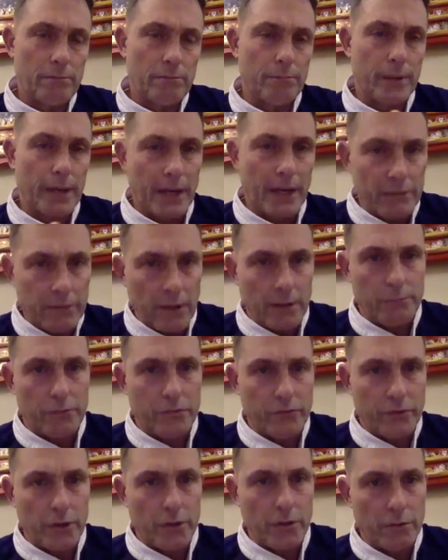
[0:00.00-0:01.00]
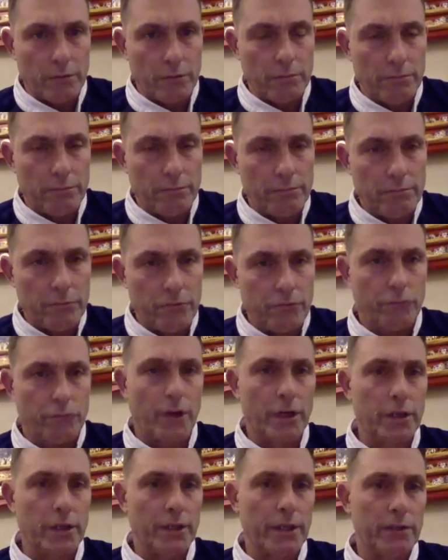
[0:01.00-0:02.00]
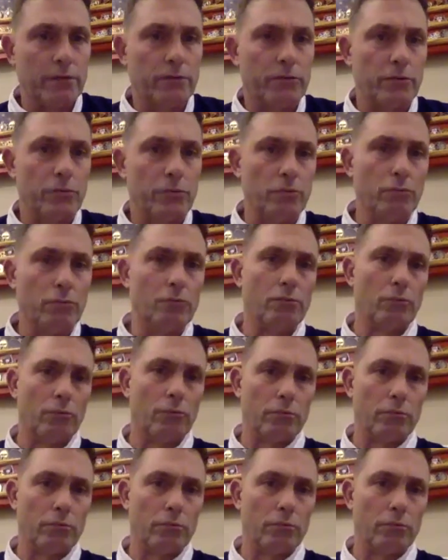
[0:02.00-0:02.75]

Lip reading: But I'm still struggling to,